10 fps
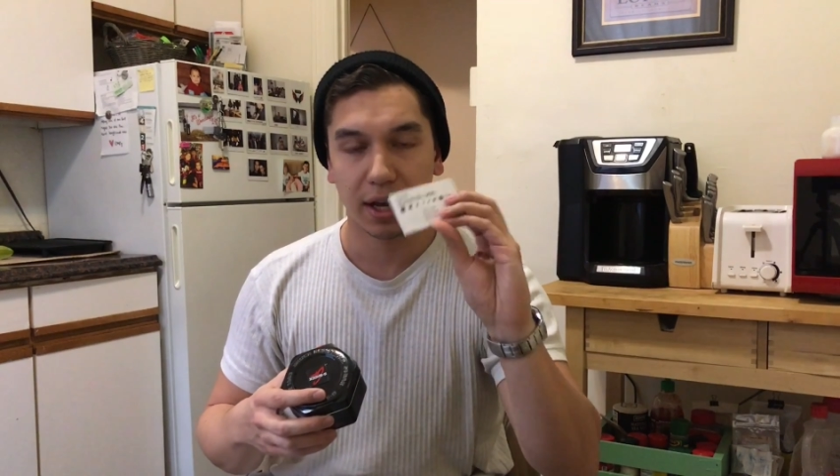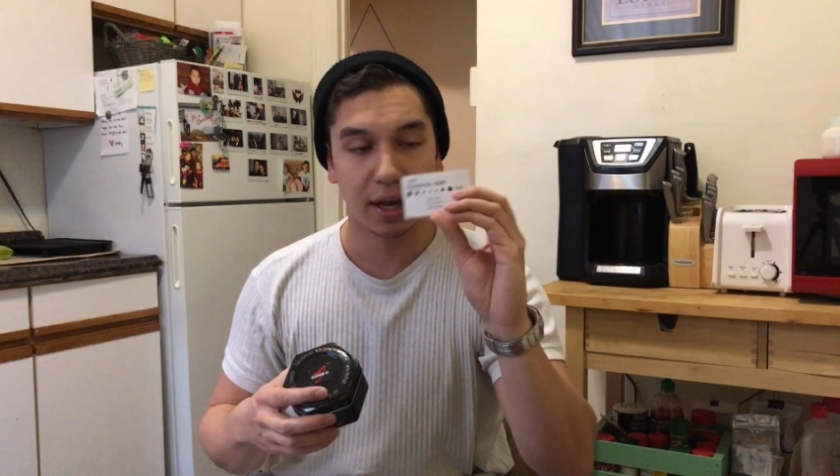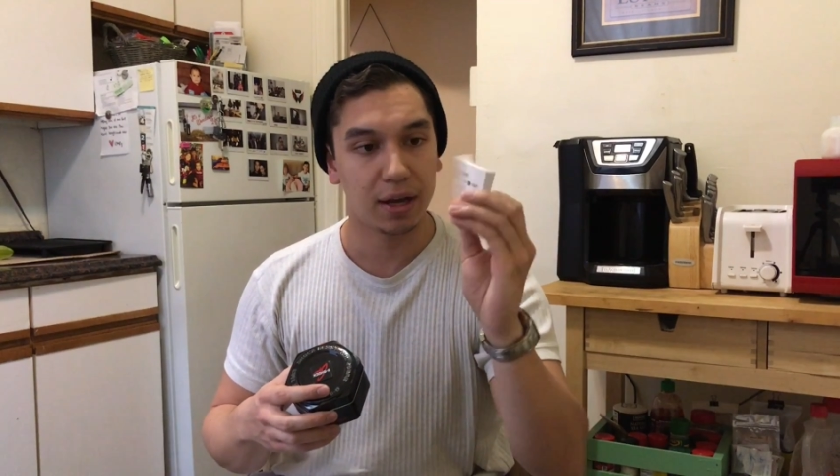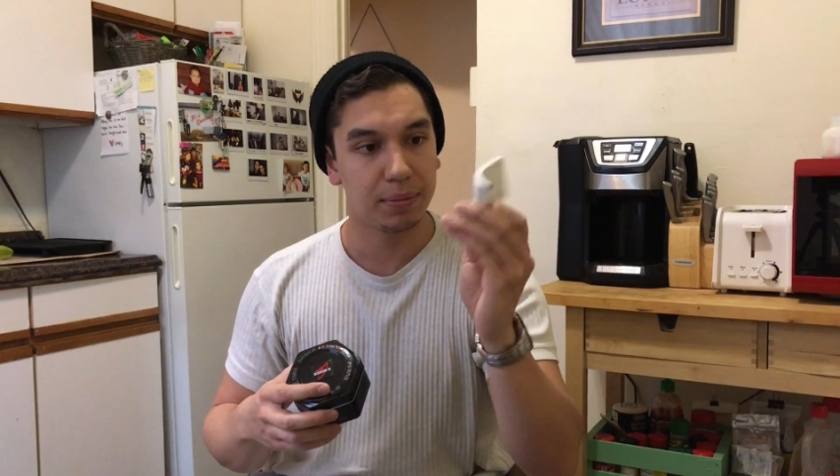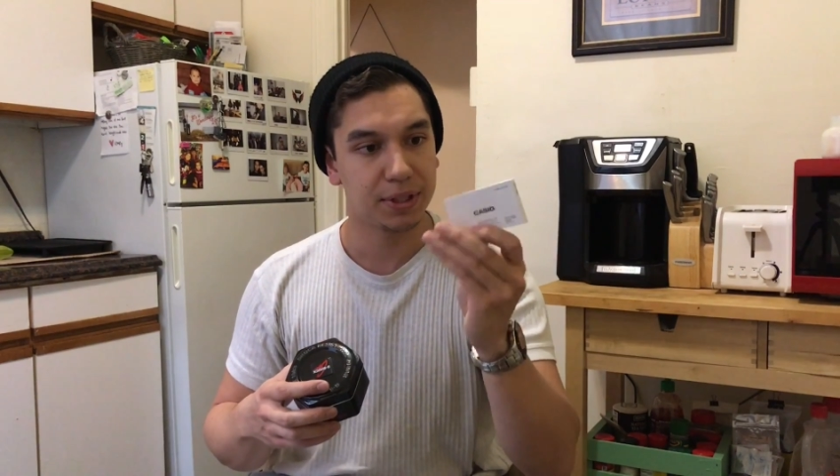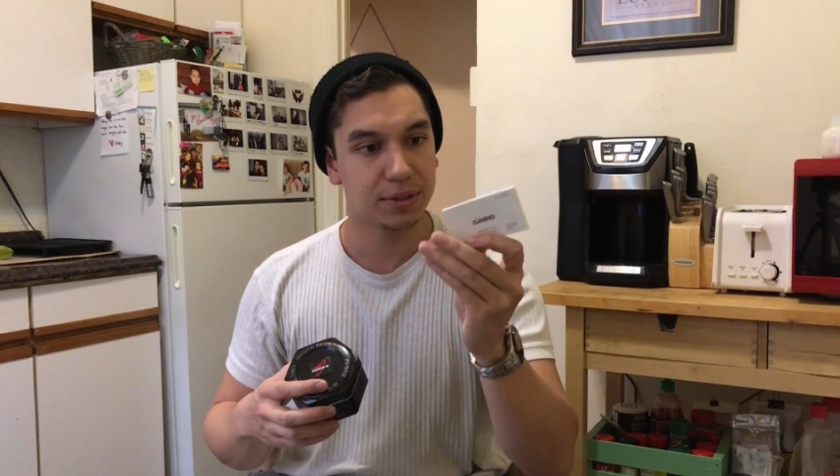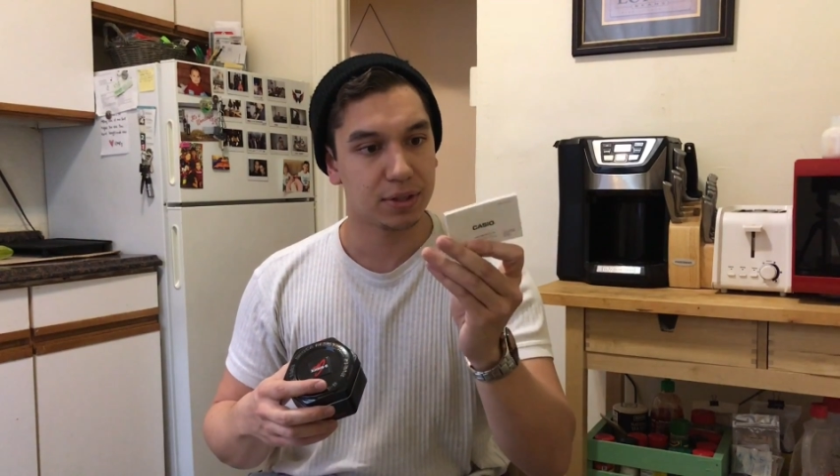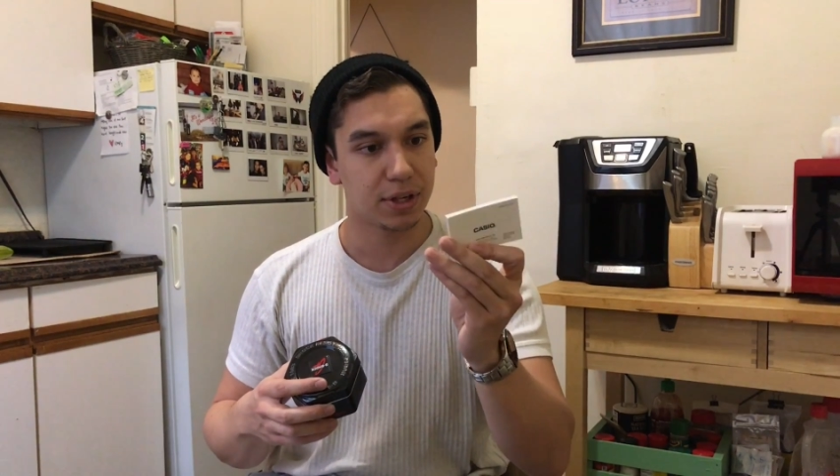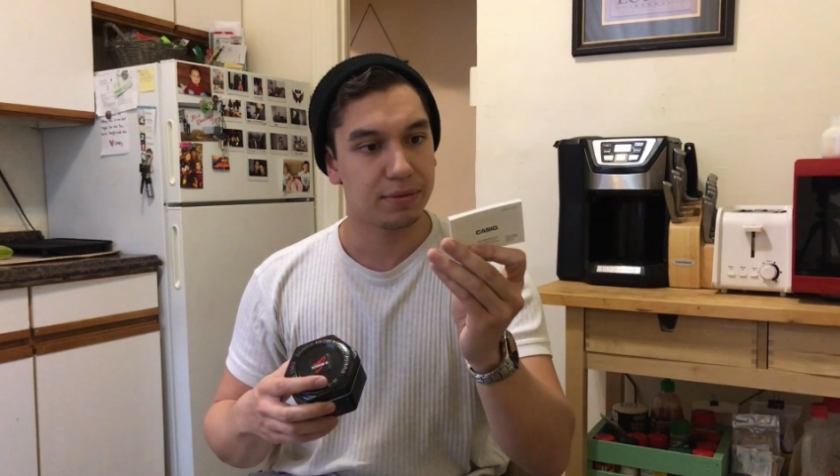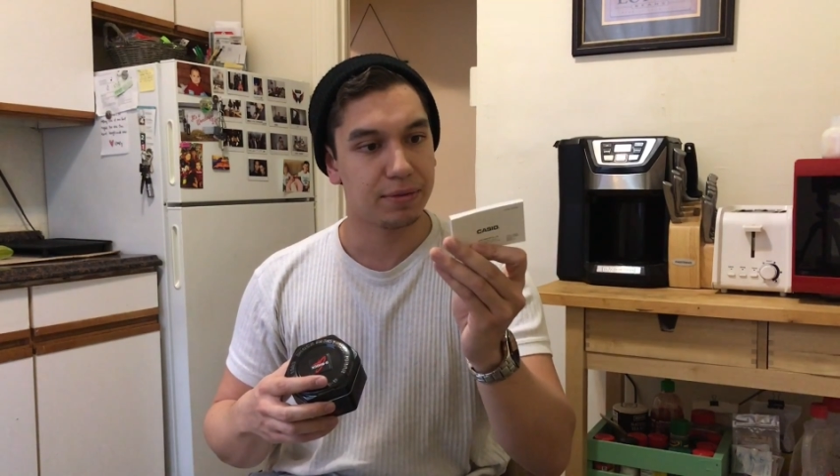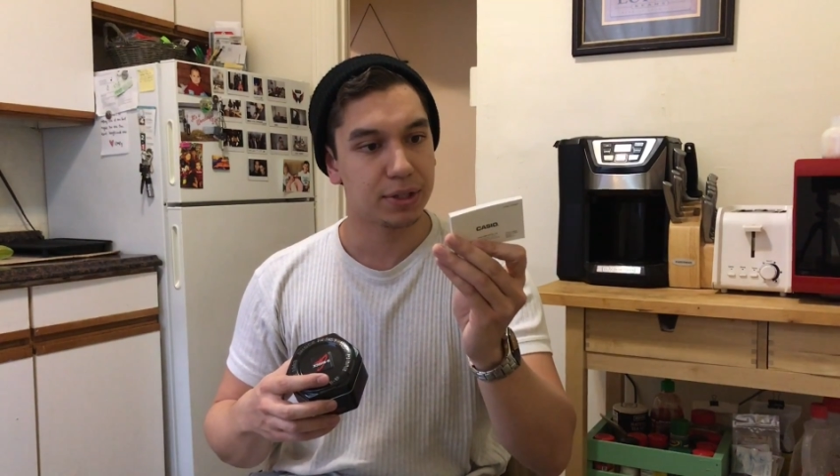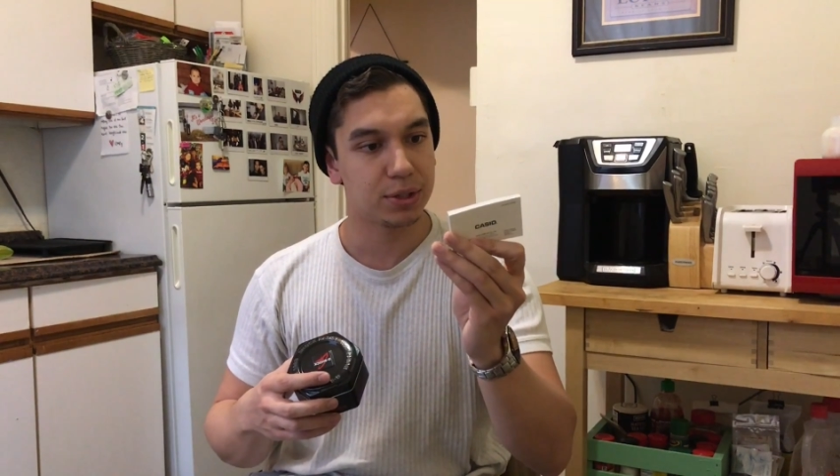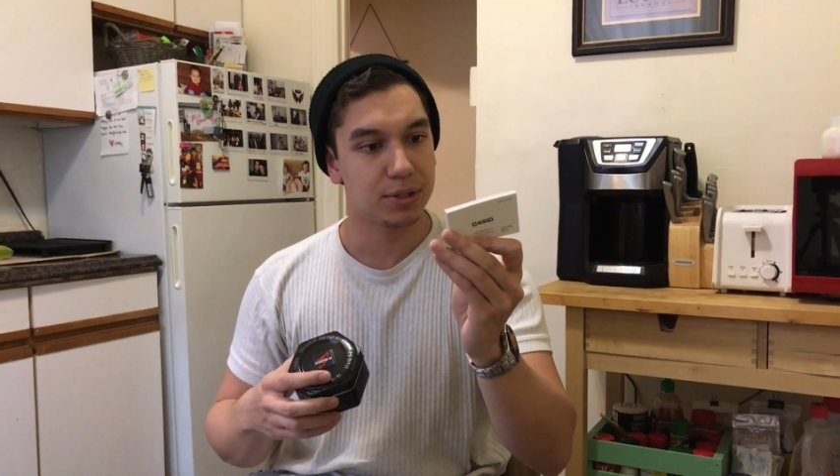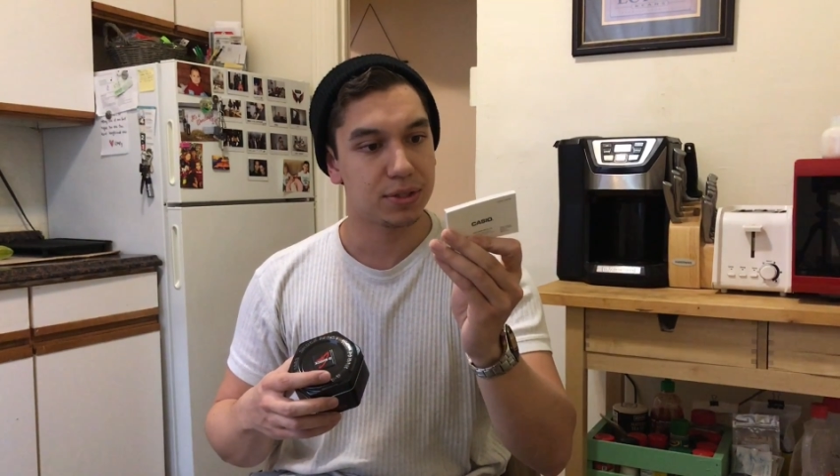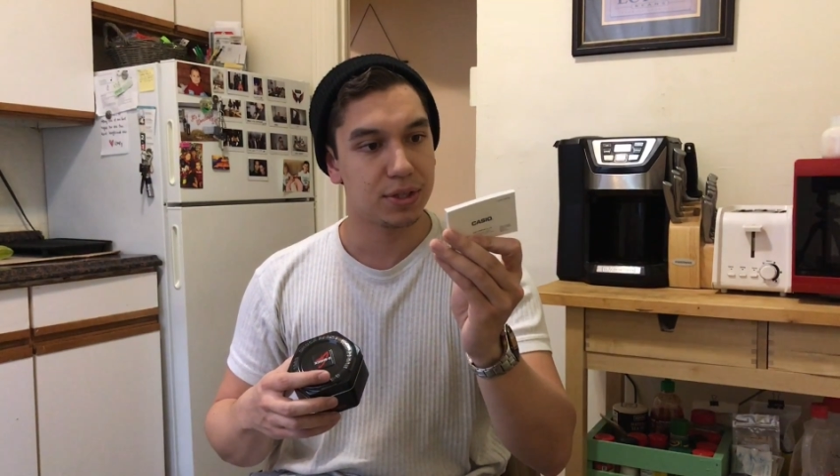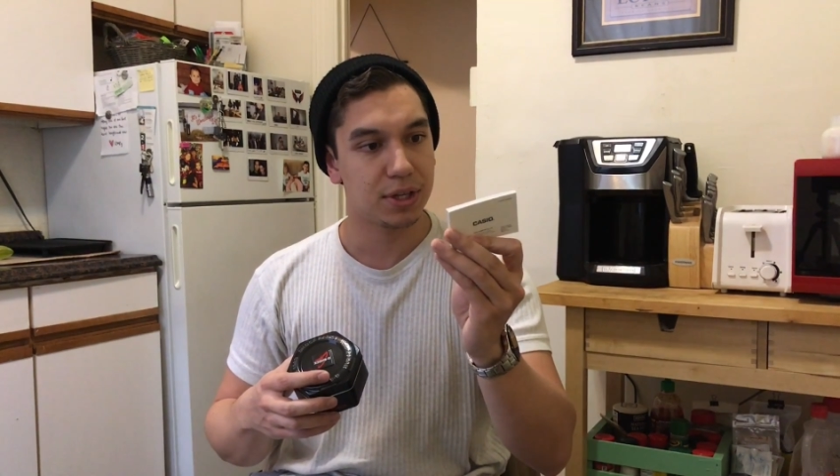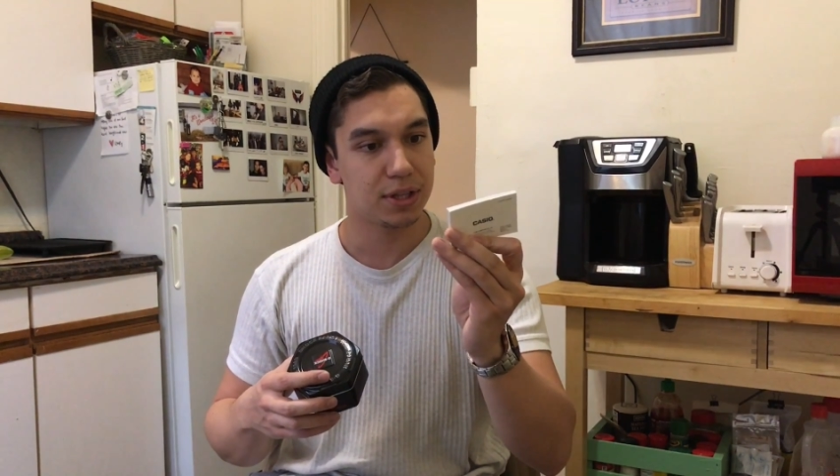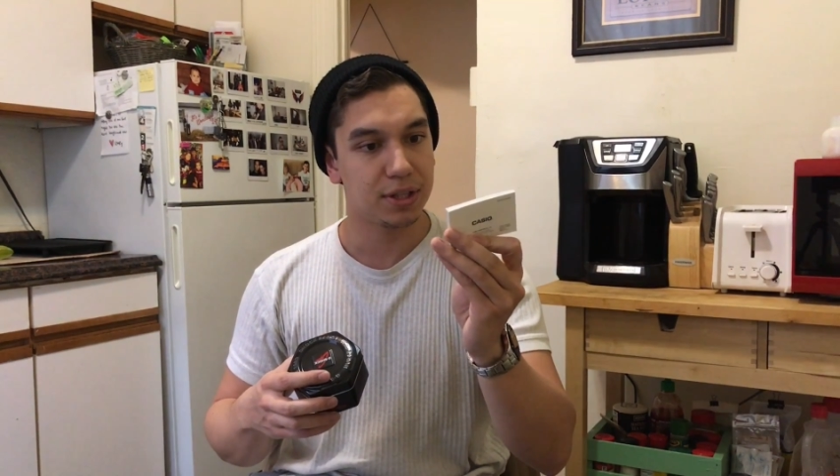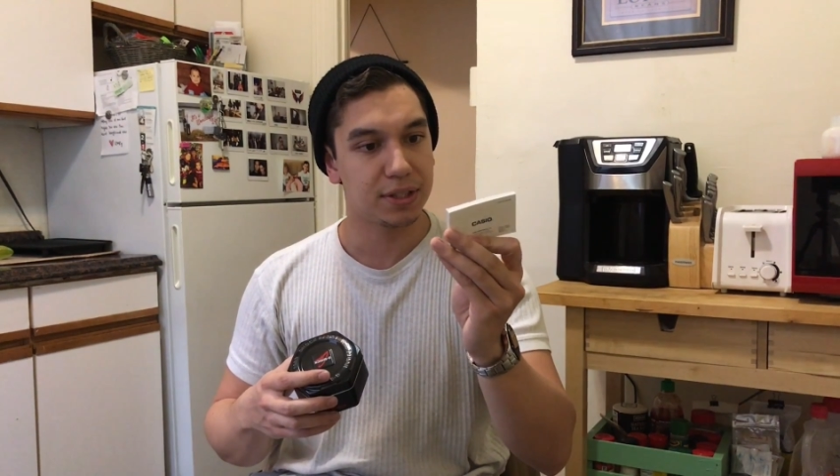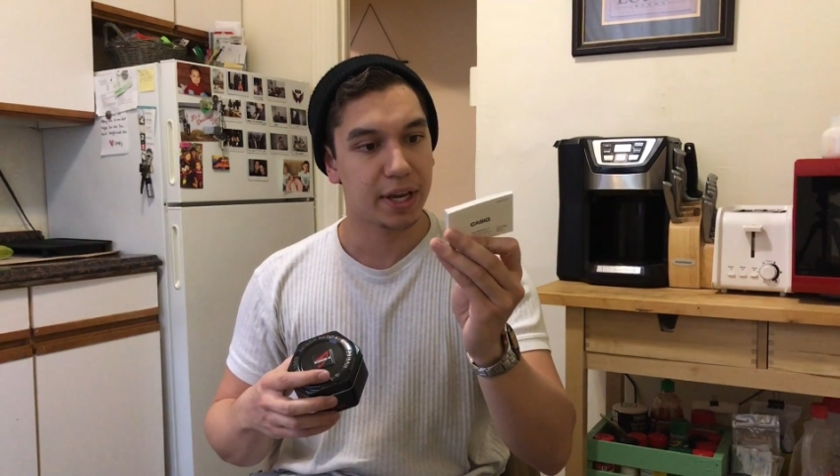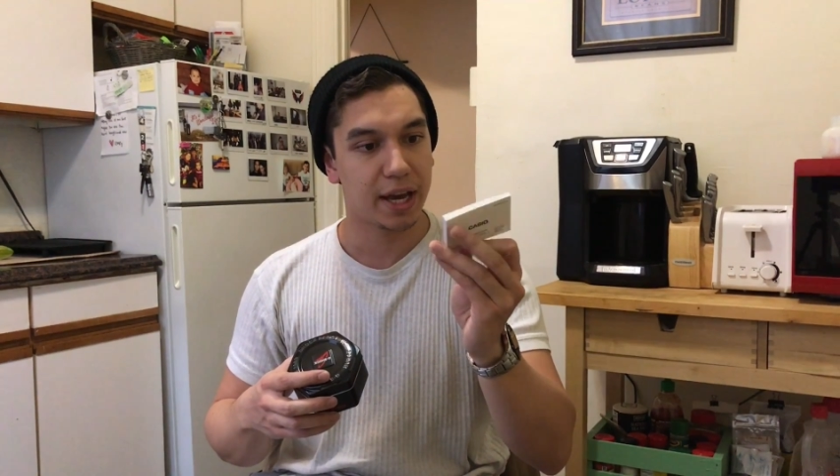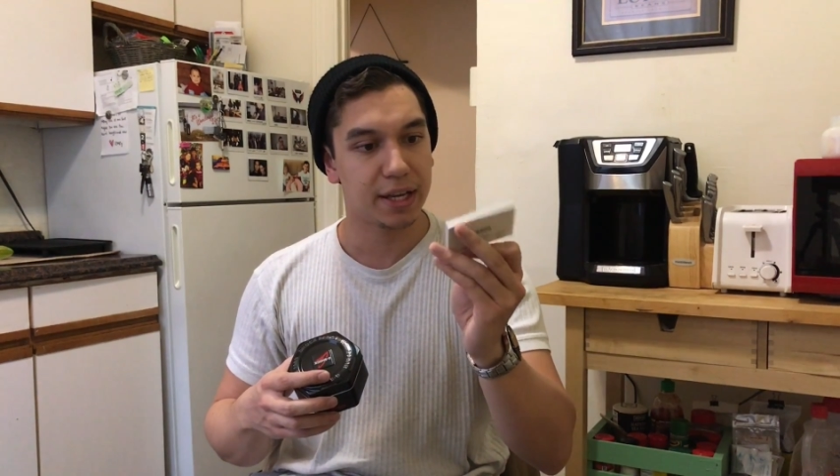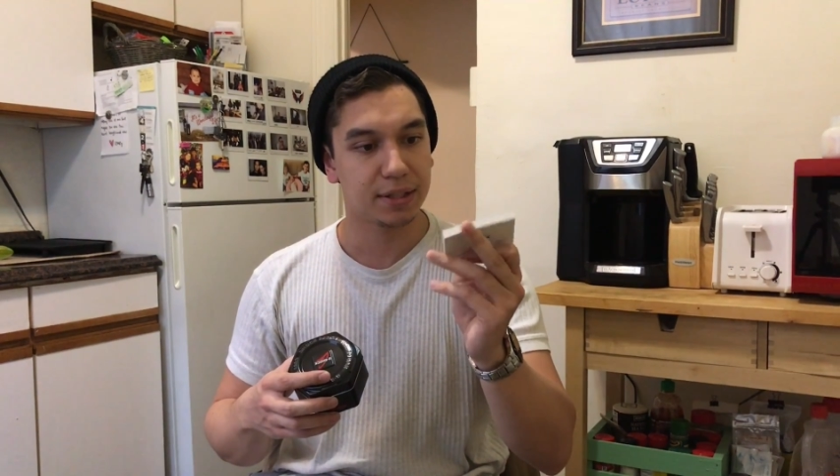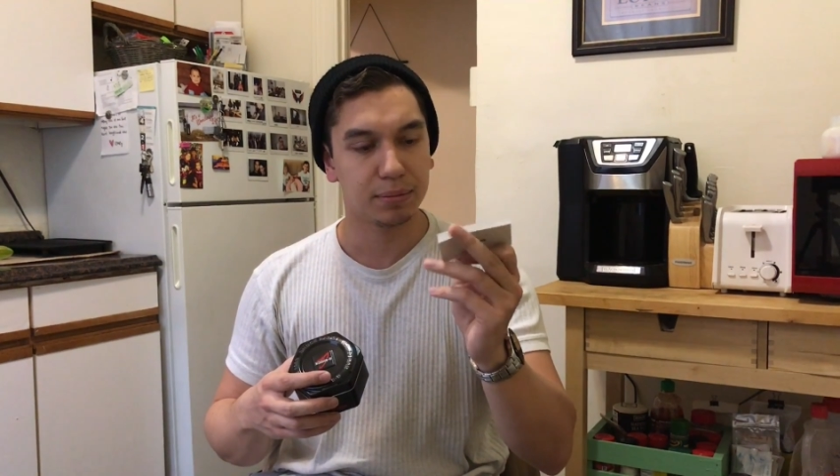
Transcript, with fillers: uh, because there's a lot of functions in these guys.